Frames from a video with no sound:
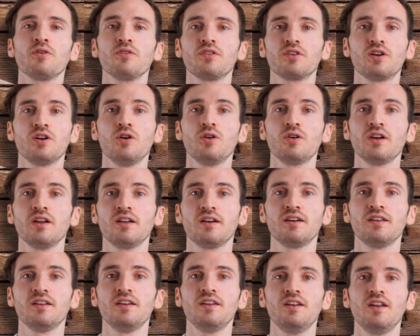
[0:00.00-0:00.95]
the
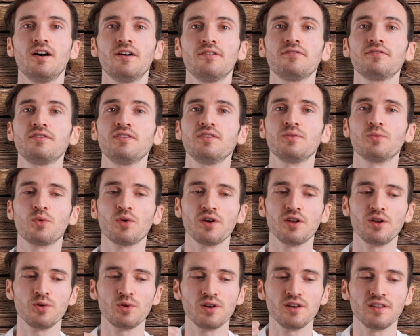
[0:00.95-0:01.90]
coconut enough to where
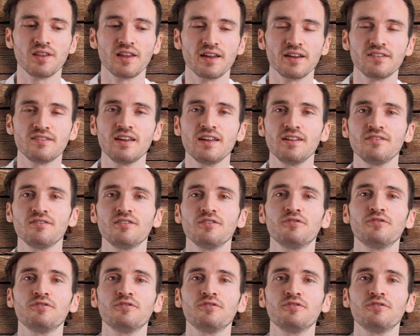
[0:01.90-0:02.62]
you can like taste the